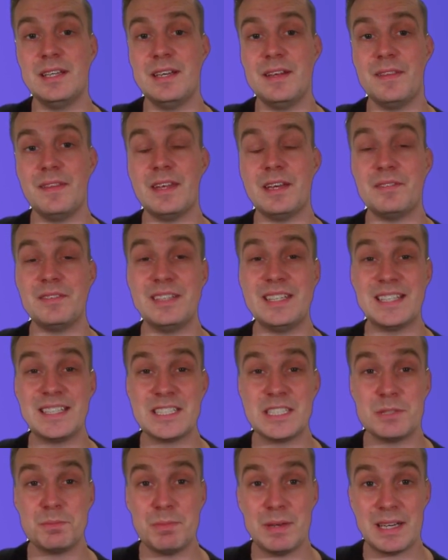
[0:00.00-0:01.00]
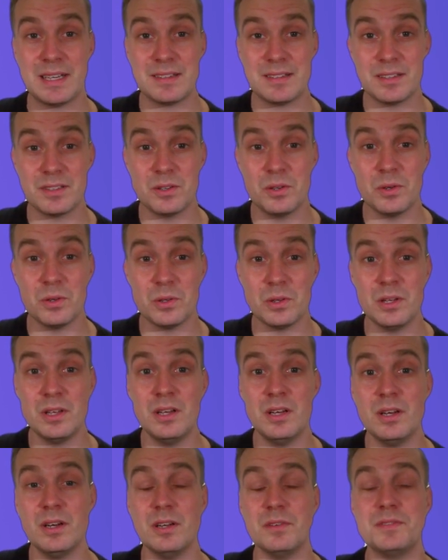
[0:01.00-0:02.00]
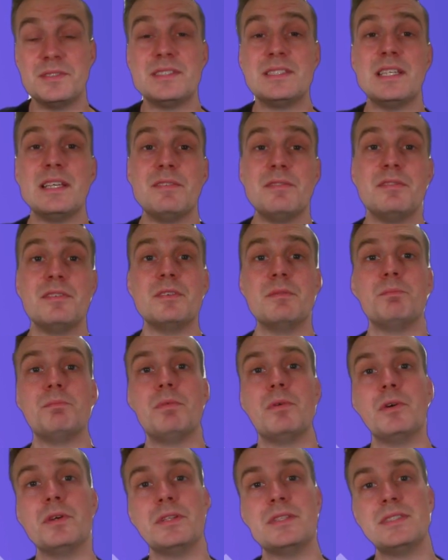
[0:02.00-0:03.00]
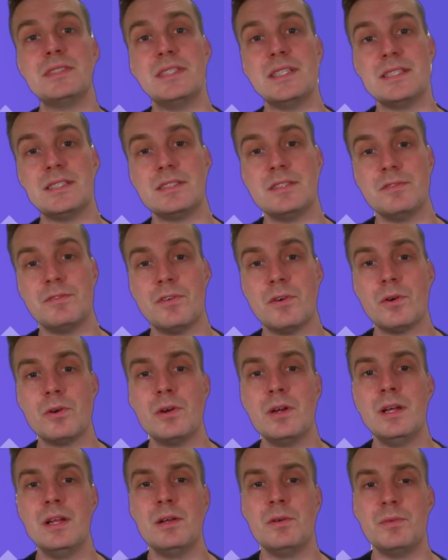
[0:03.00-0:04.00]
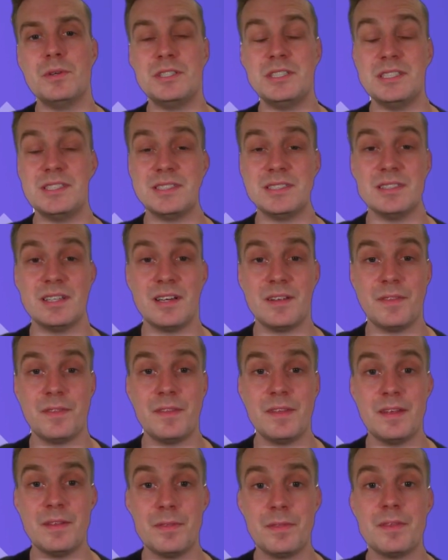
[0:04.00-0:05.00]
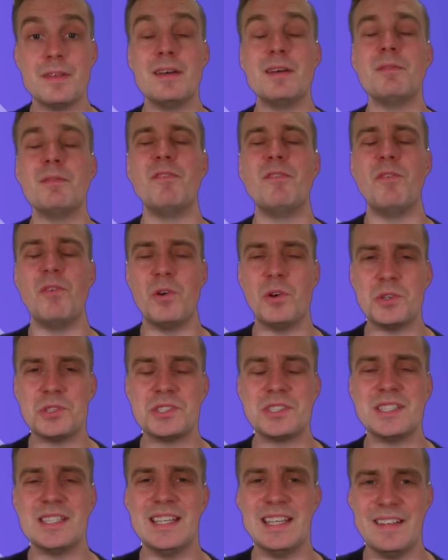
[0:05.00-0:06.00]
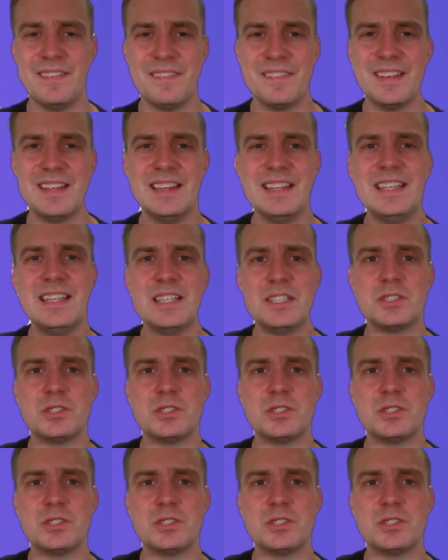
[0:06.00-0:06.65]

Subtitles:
and they have an expected goal of 7.64, which is 19th worst in the league.